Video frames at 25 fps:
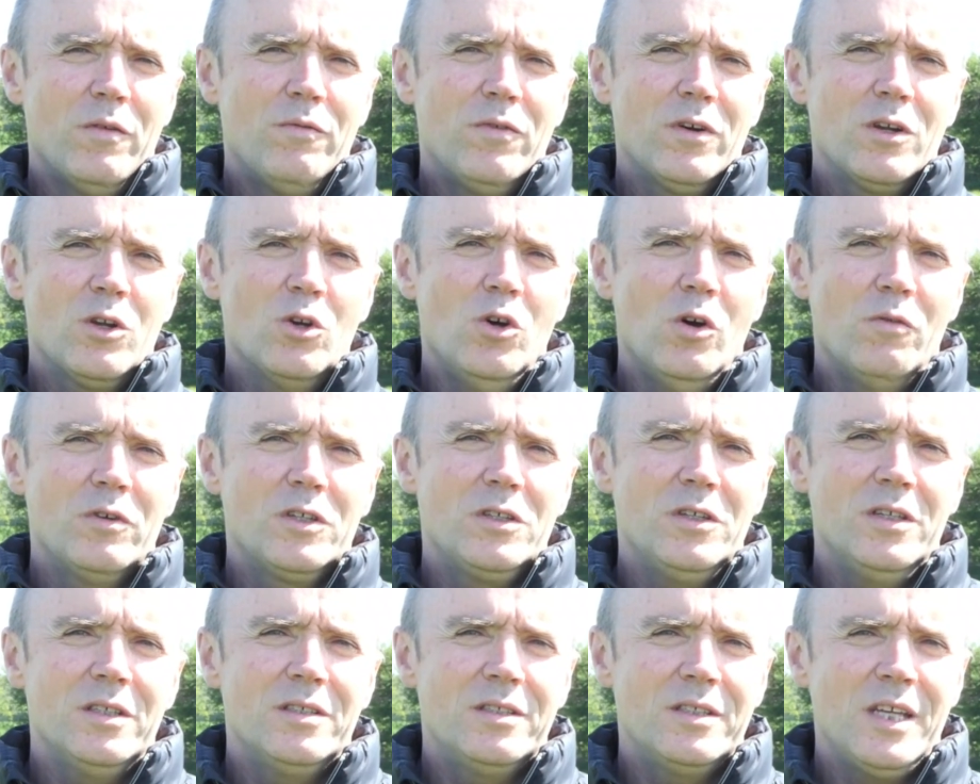for clover
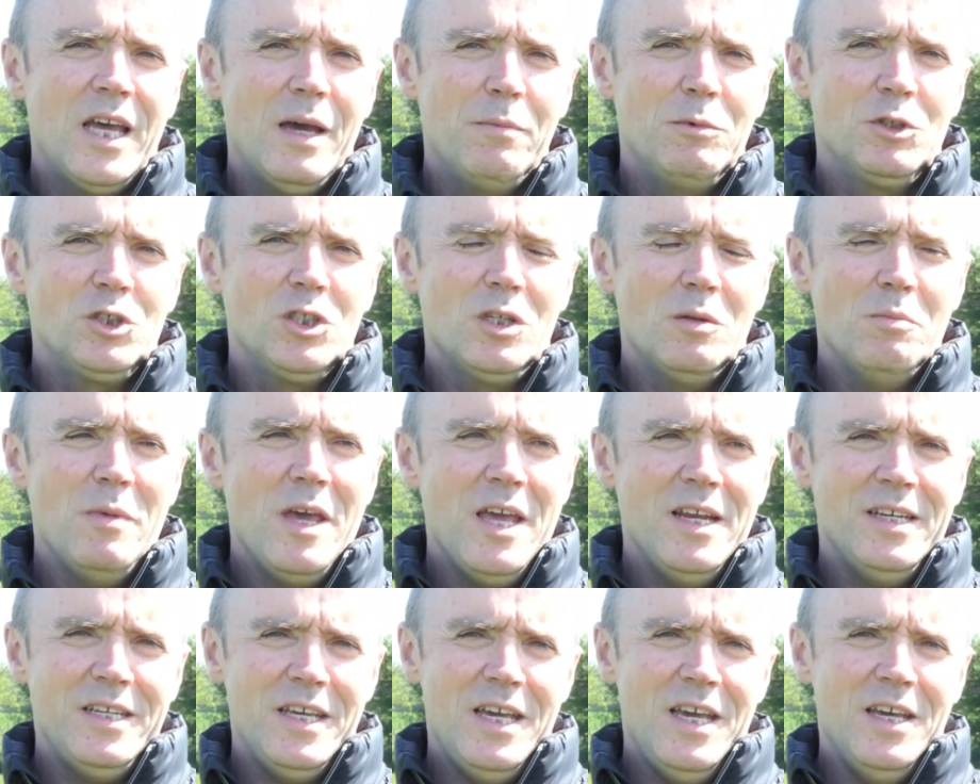to establish and to
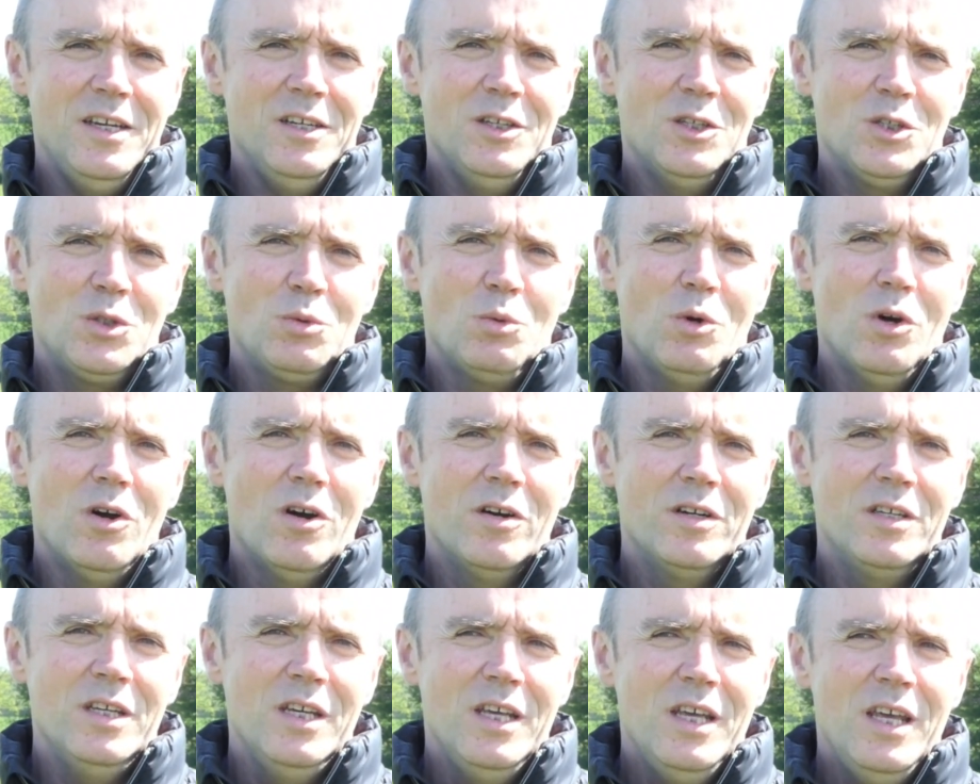maintain the
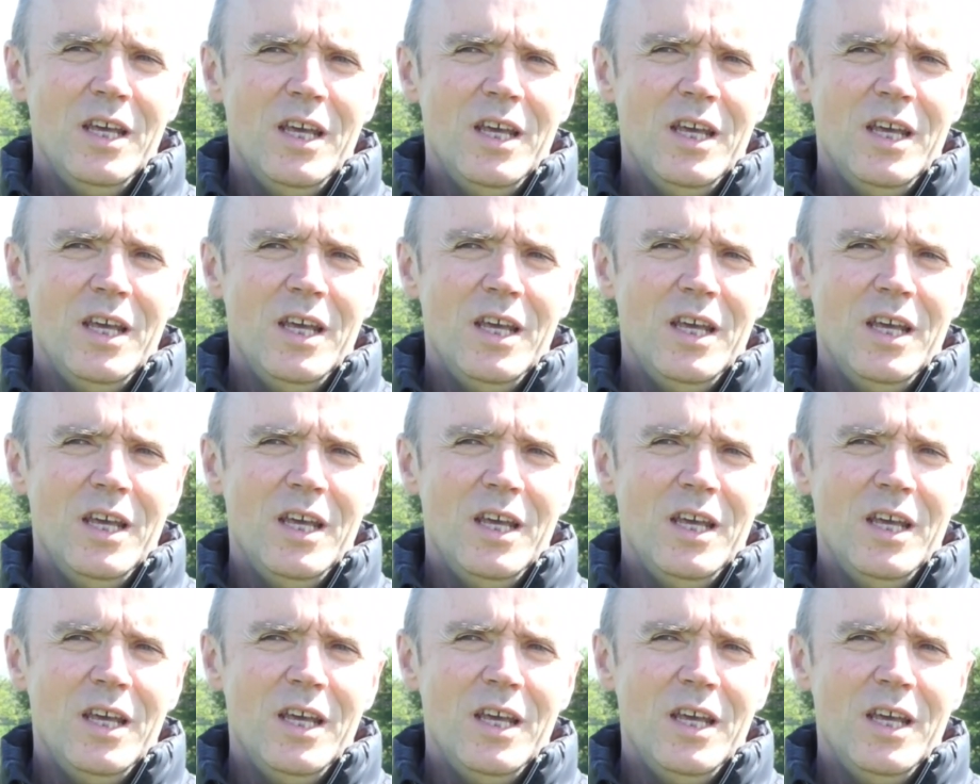sward,